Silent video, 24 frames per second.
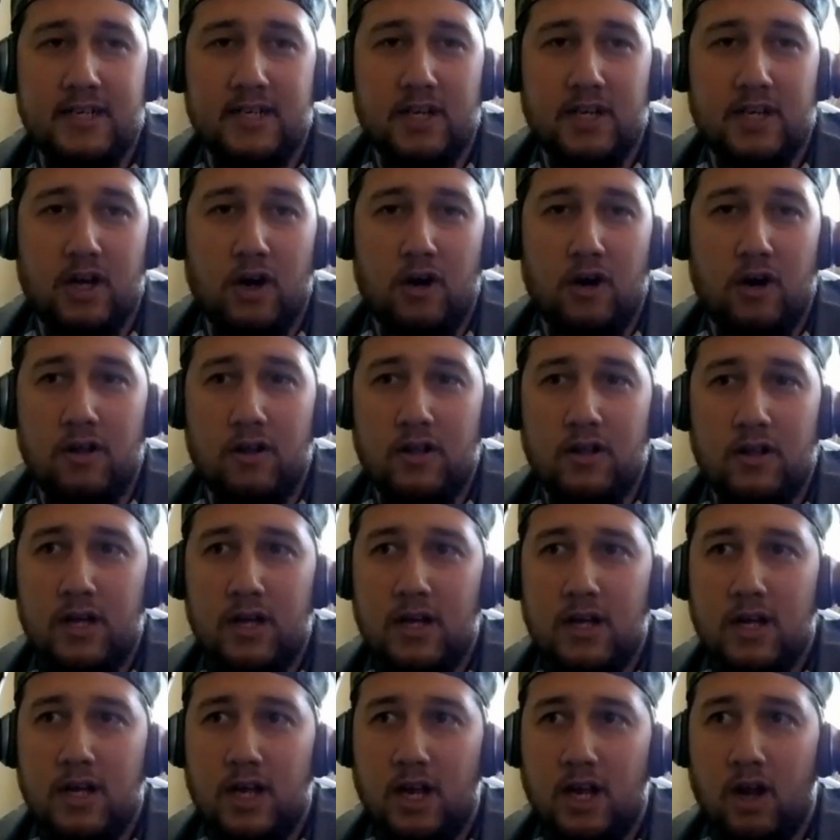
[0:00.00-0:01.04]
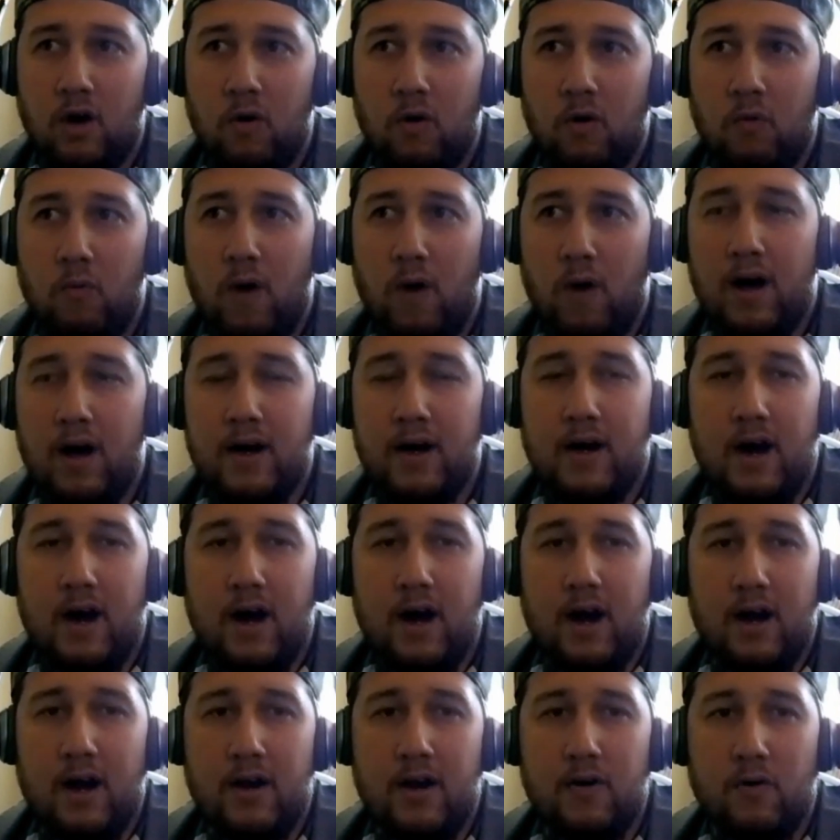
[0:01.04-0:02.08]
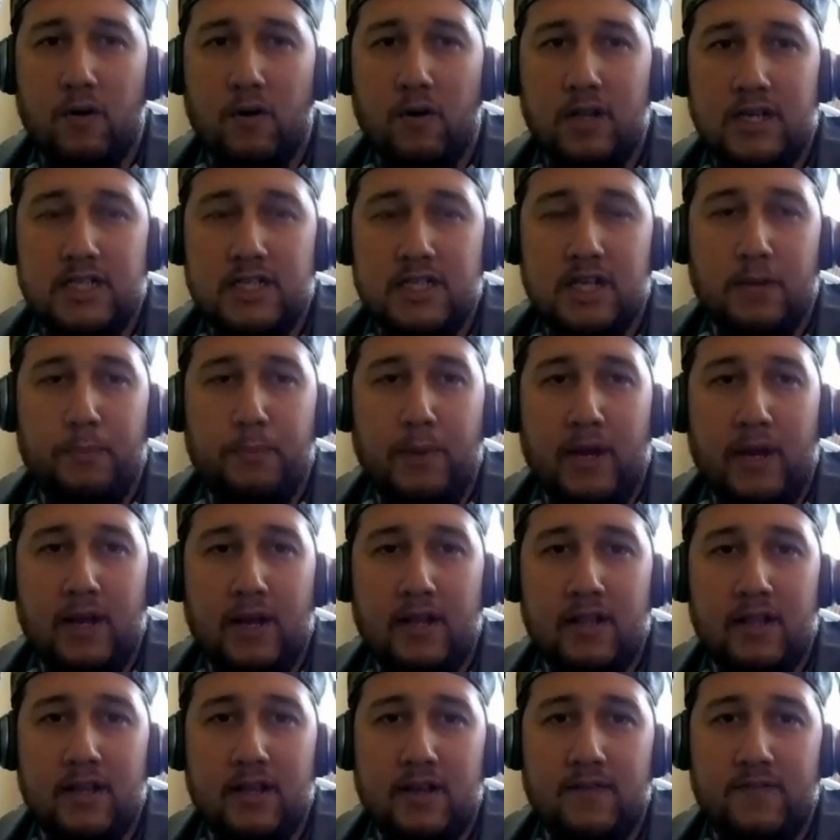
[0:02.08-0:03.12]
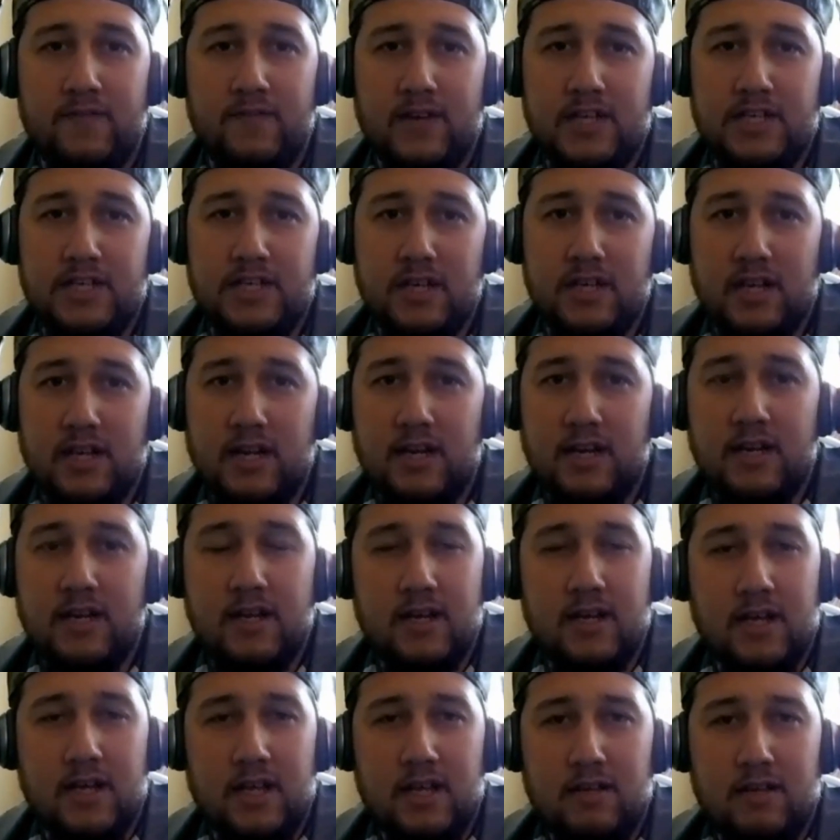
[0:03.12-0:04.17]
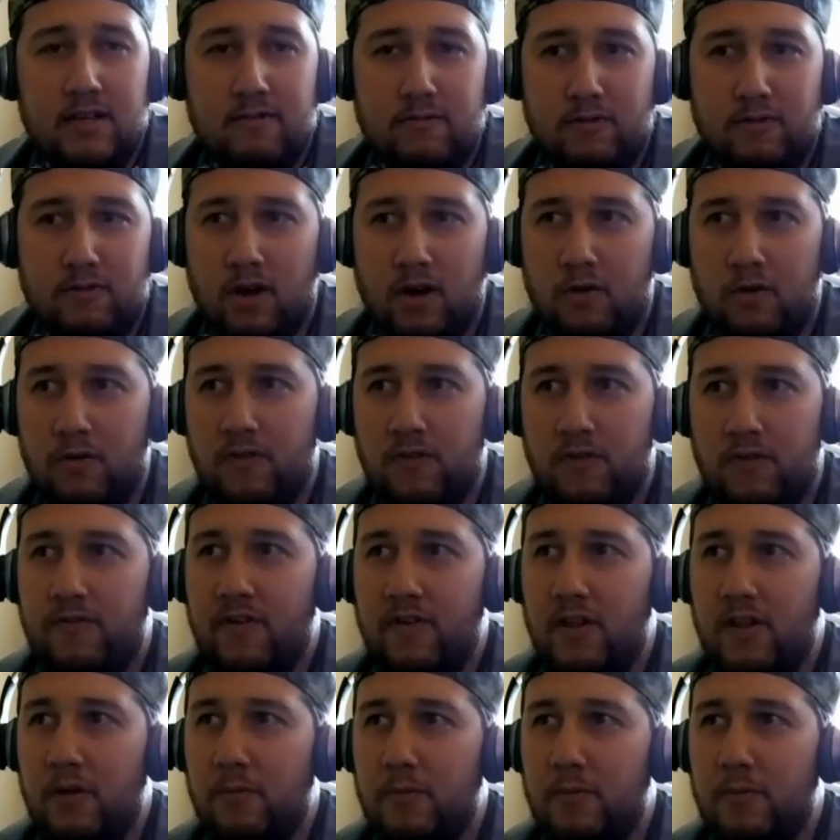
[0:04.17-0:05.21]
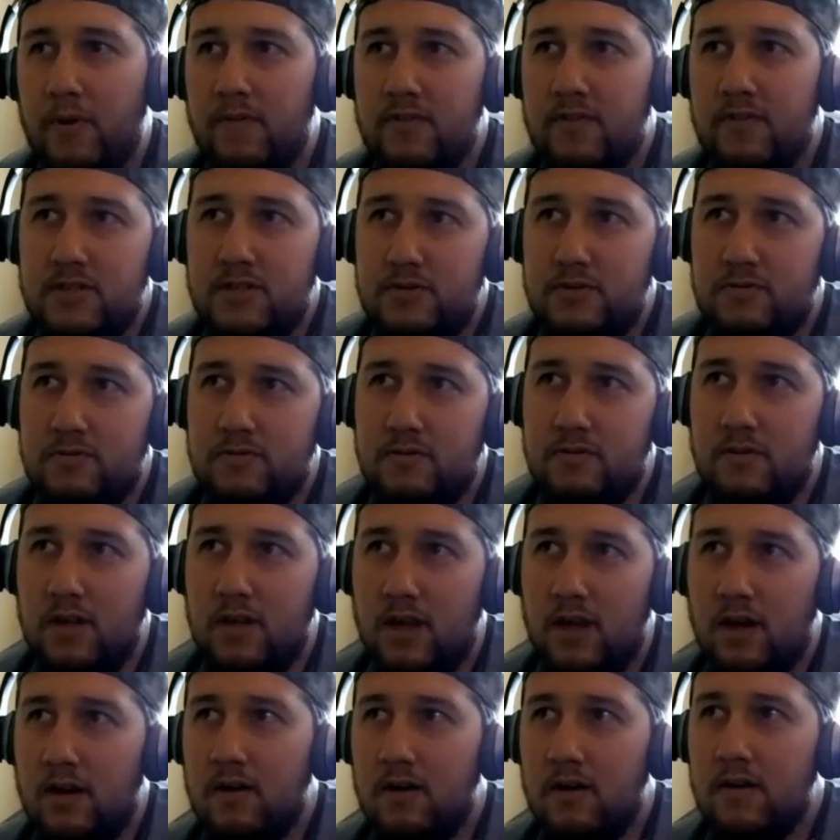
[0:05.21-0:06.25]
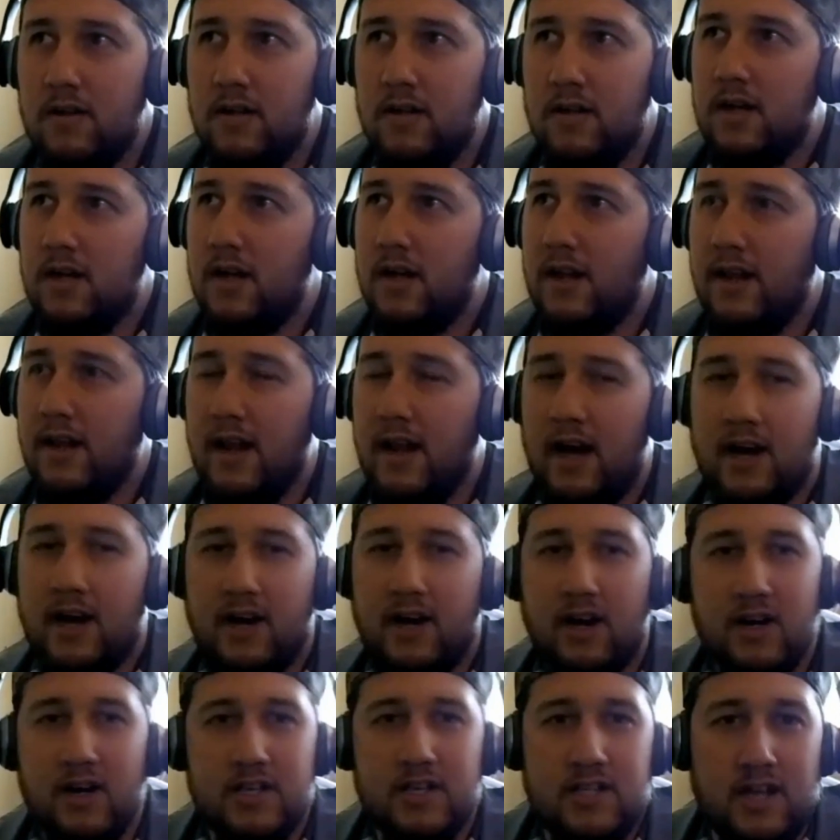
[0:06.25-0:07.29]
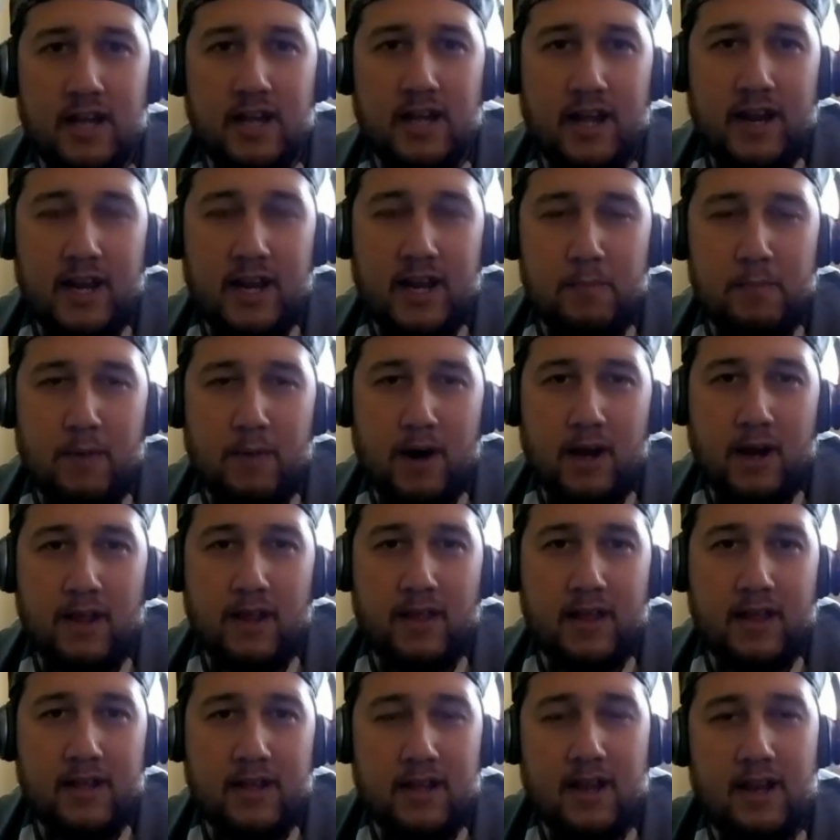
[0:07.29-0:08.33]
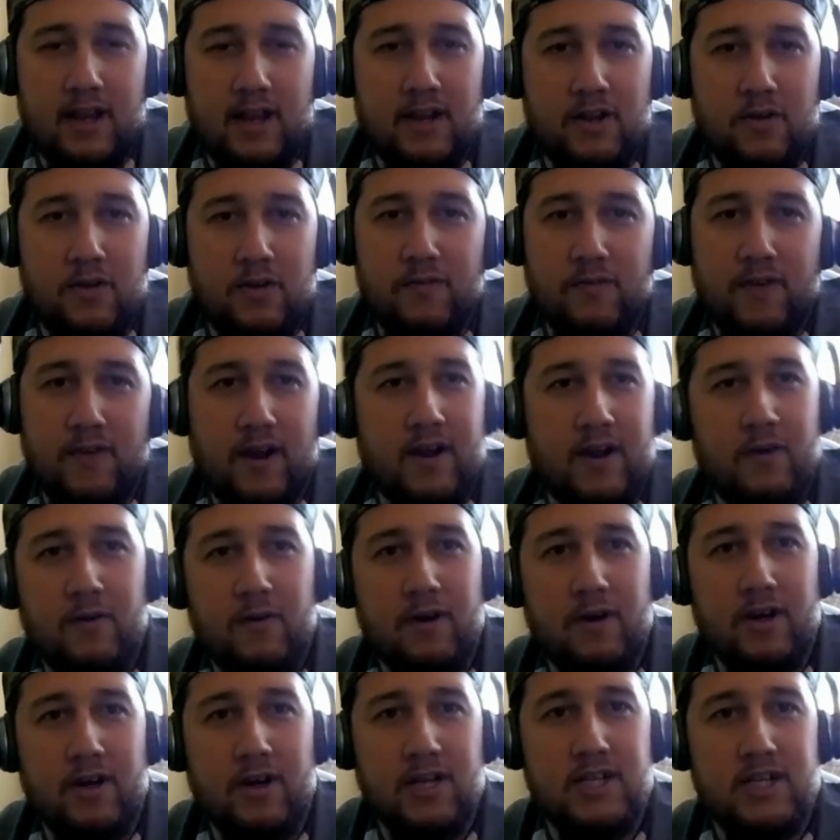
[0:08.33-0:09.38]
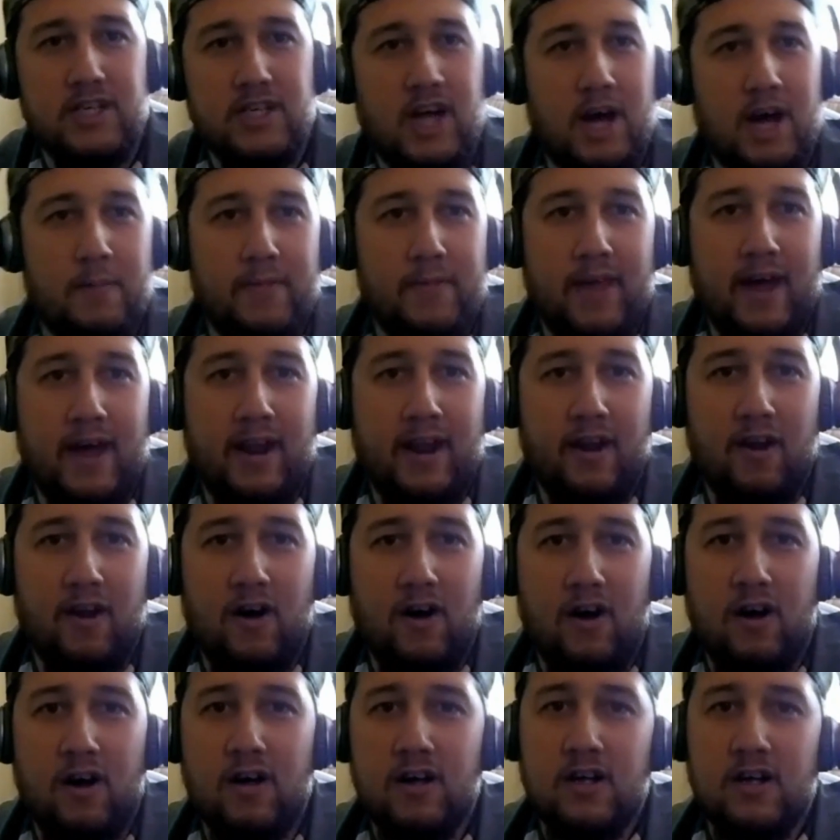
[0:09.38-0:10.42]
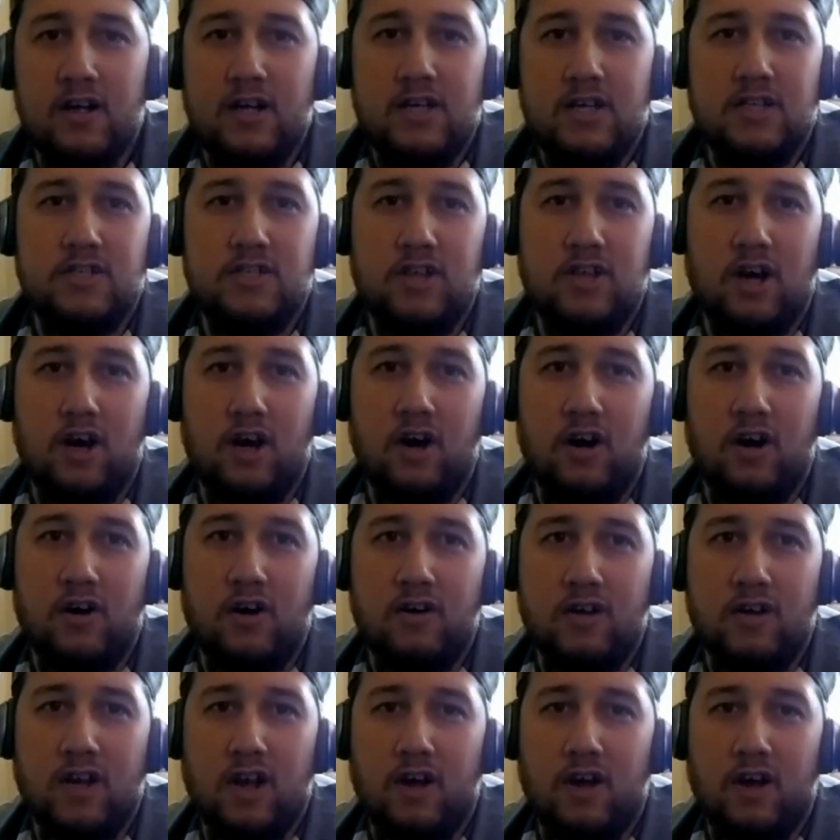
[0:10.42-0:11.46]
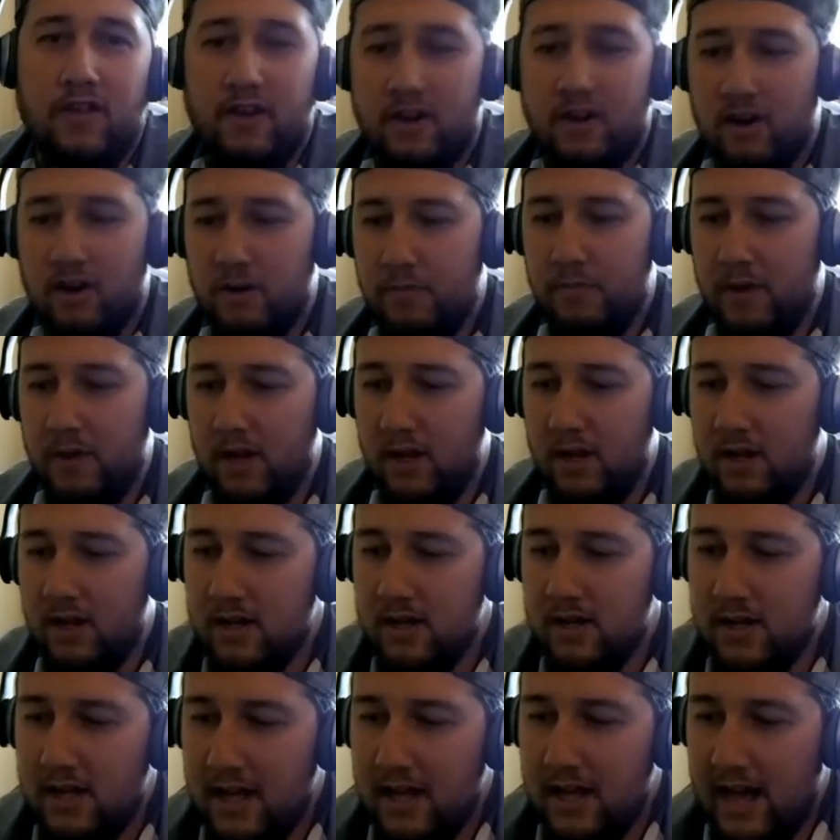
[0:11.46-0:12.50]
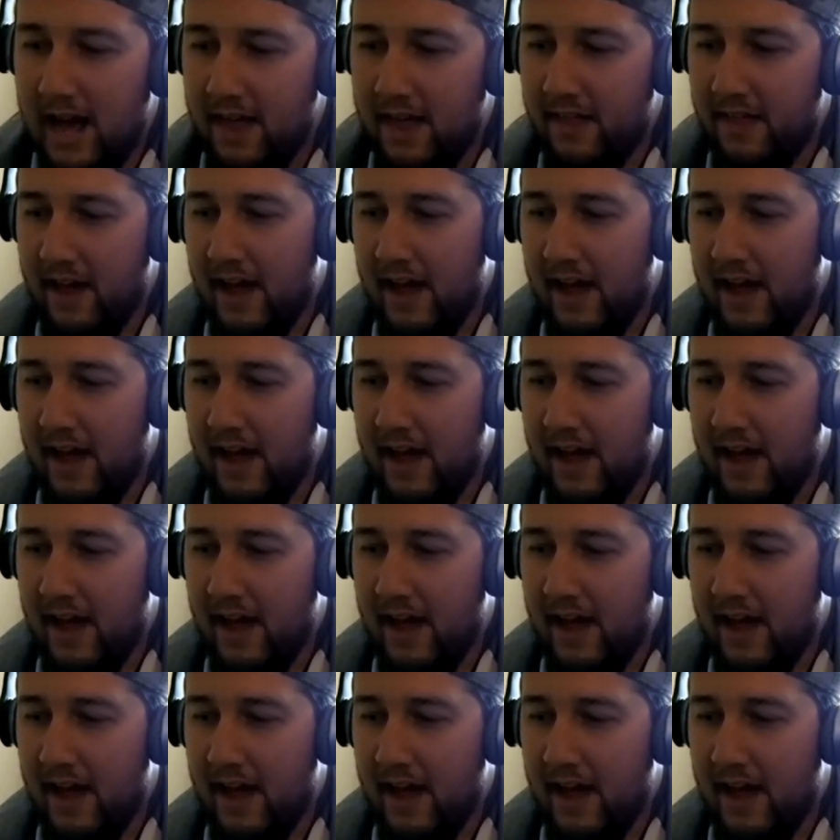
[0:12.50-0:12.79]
to go wild card or at least compete in the division, and with Phillip Rivers not cursing at anybody, they didn't do a very good job of that at all. So they're going to be I